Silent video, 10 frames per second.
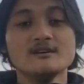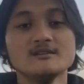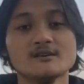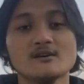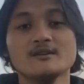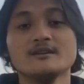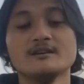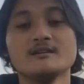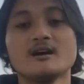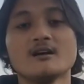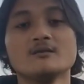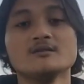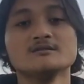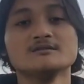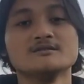So in here, I
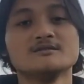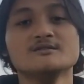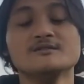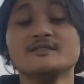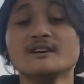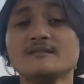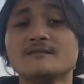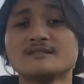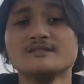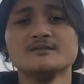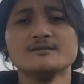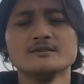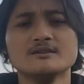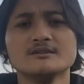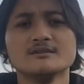want to deliver
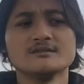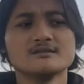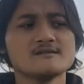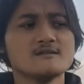you a